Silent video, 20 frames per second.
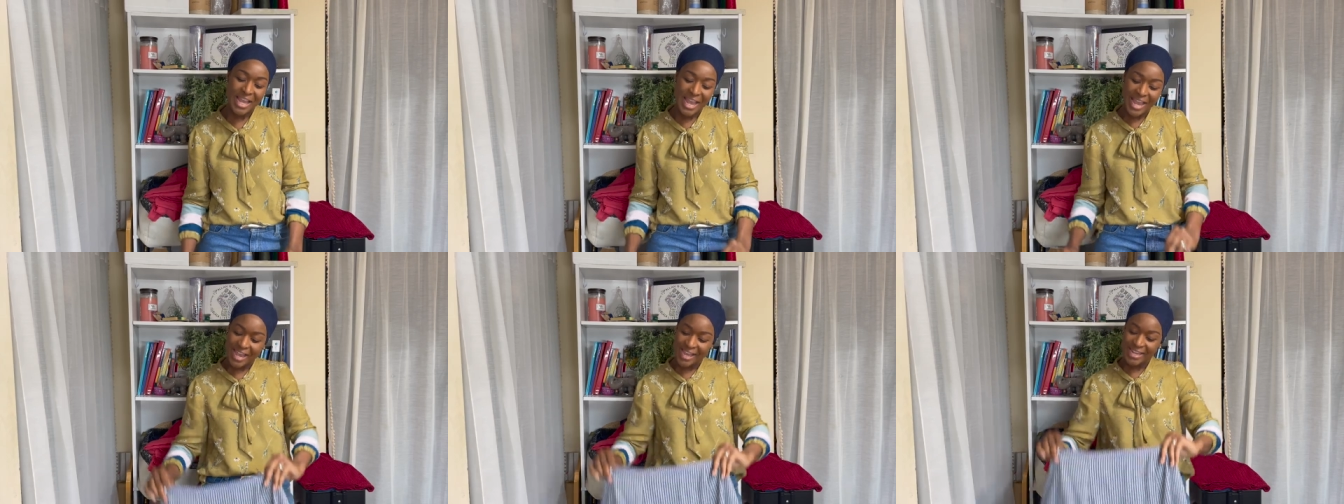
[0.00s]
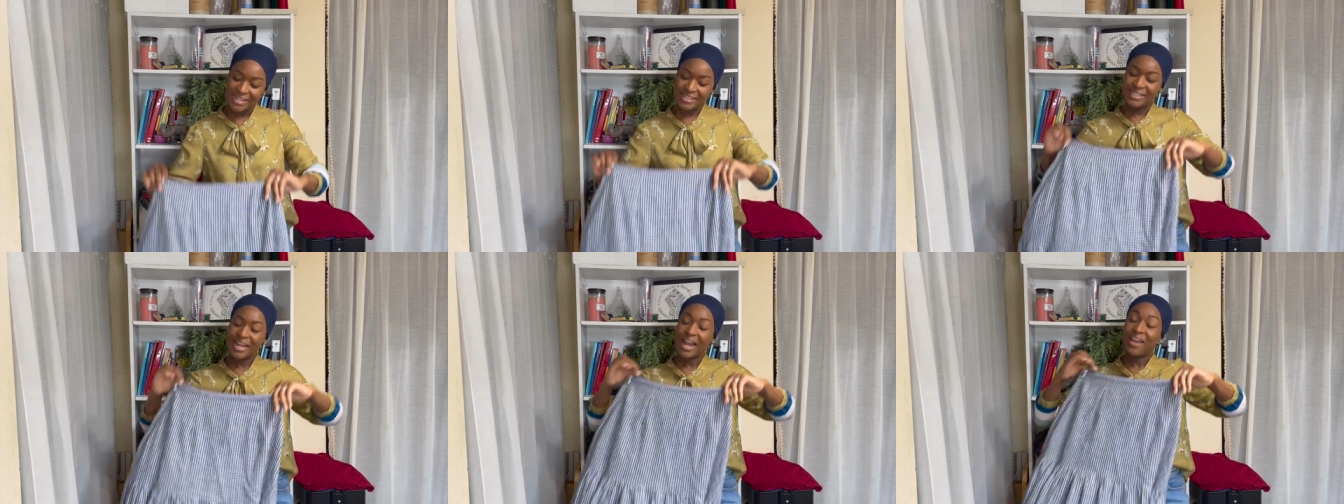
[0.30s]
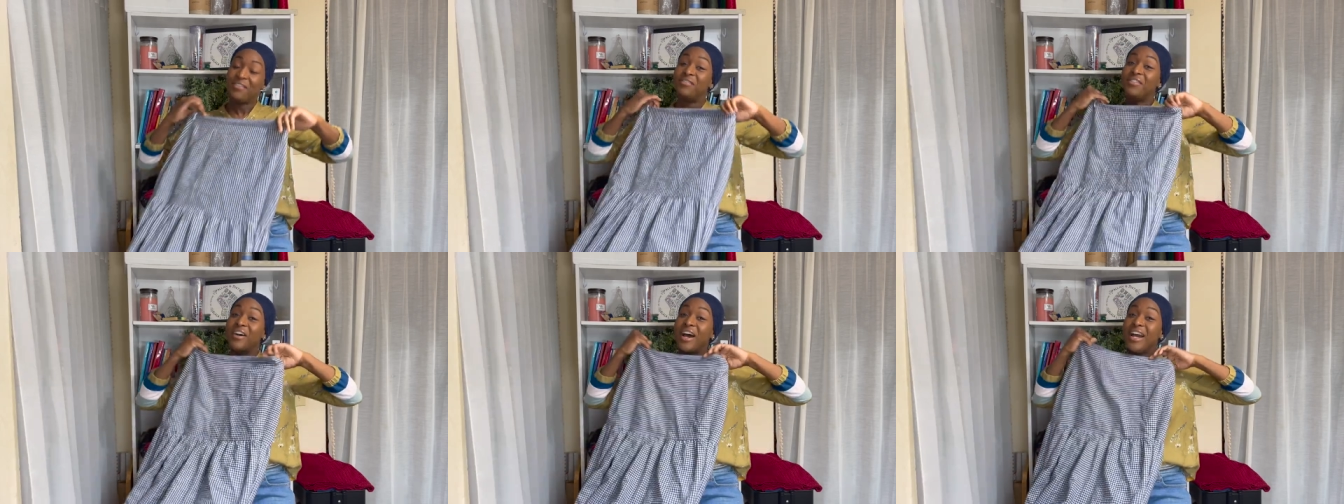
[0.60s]
And I
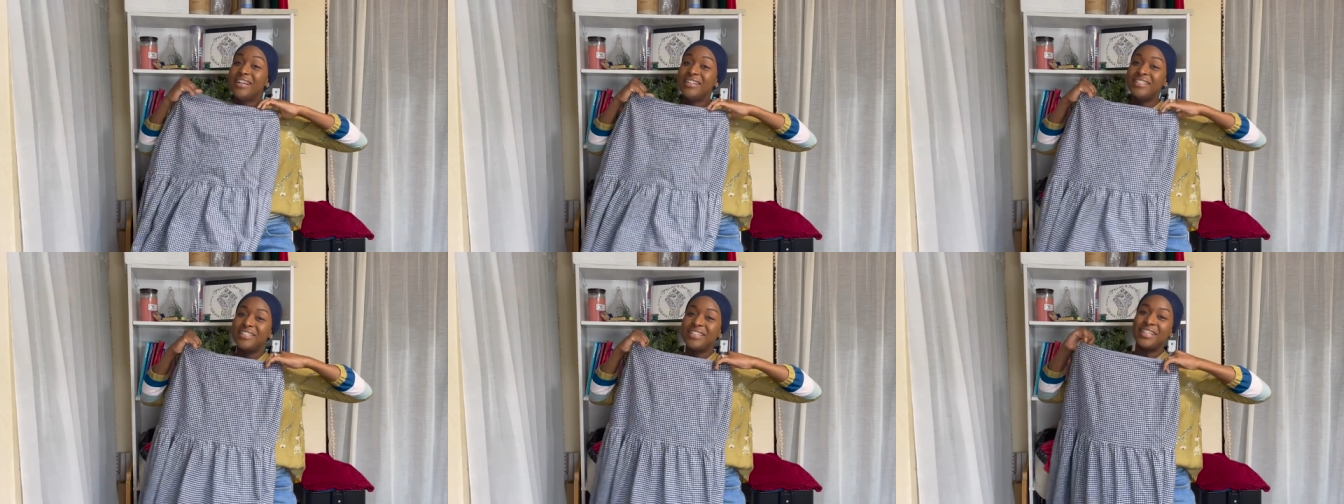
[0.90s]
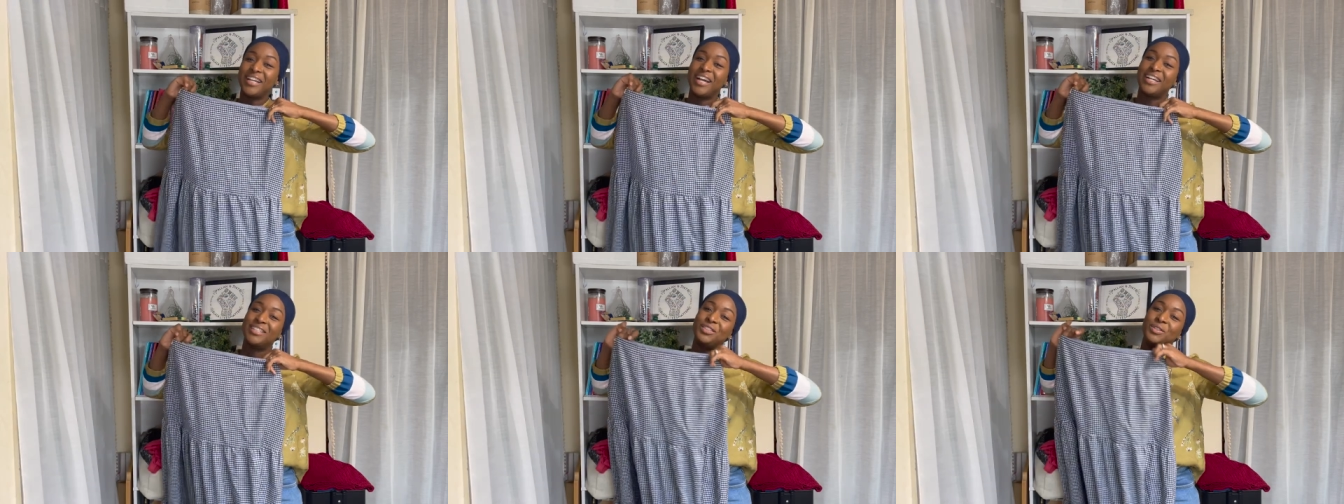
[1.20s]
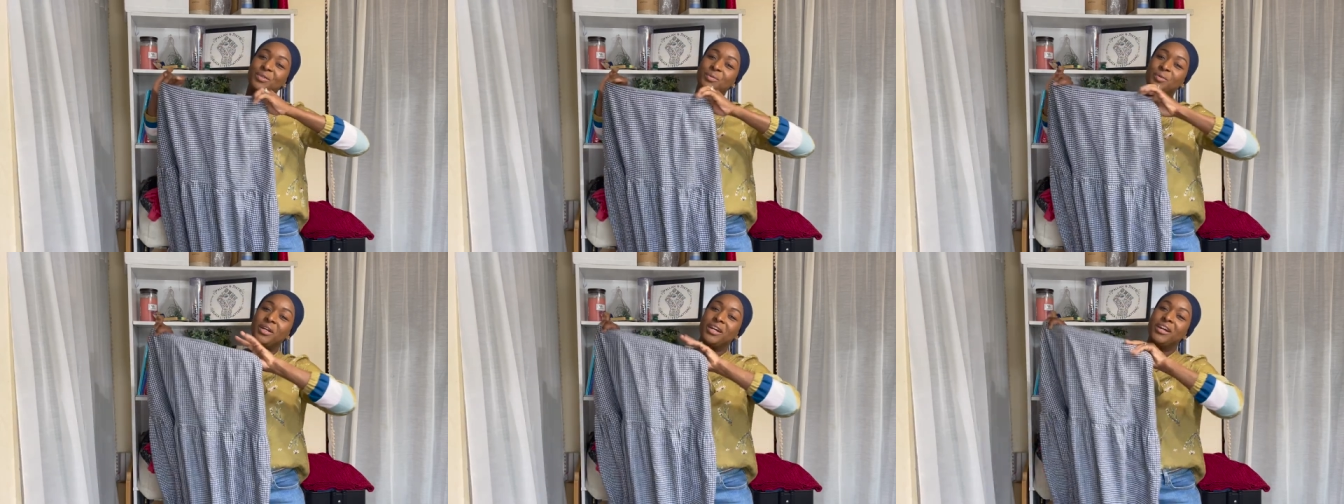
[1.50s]
finally got
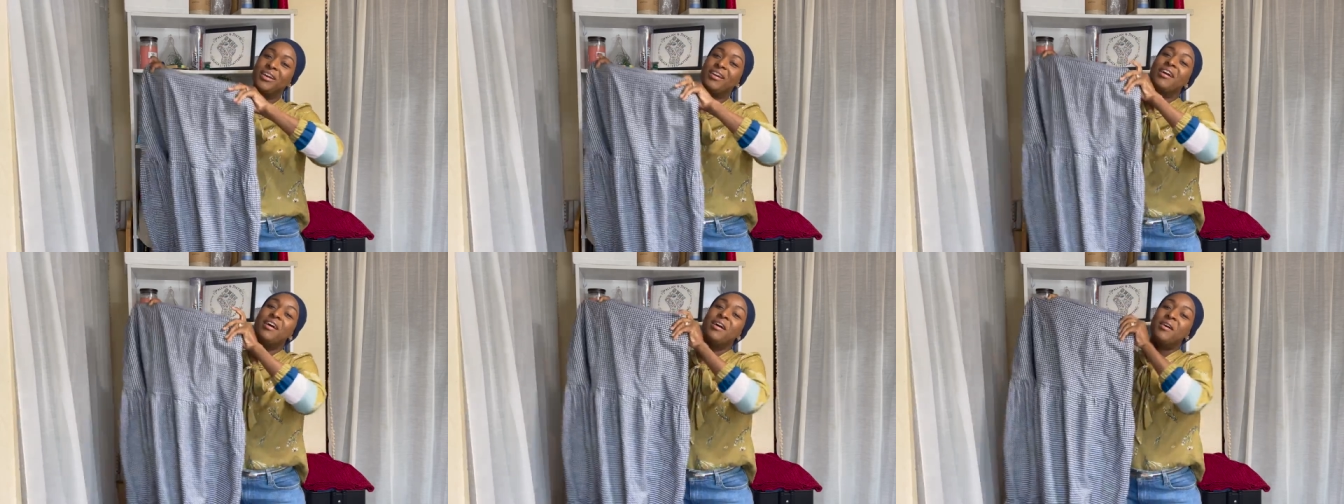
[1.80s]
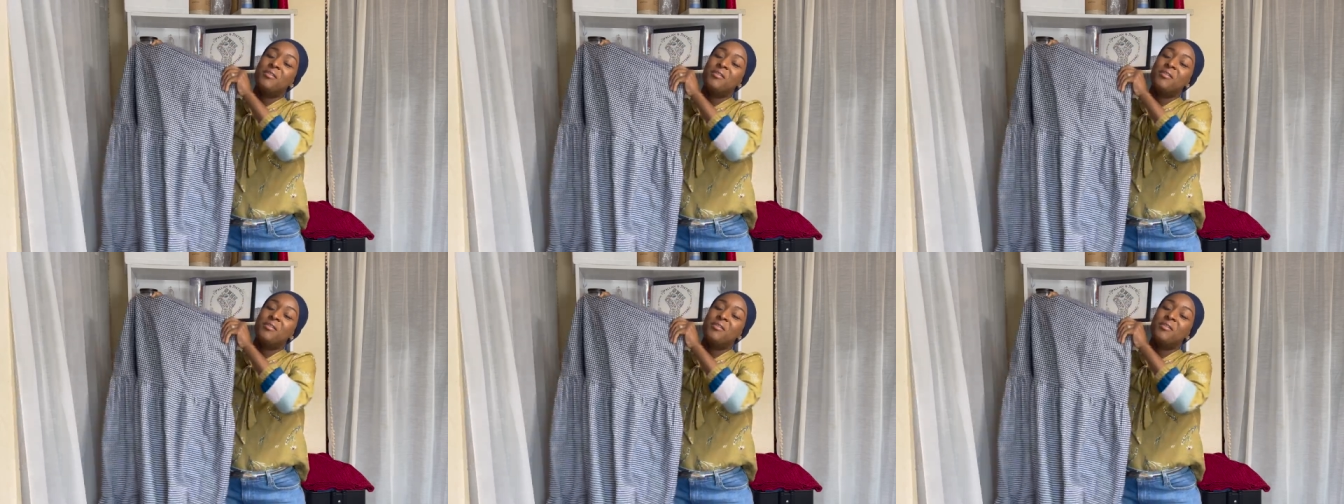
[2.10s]
to wear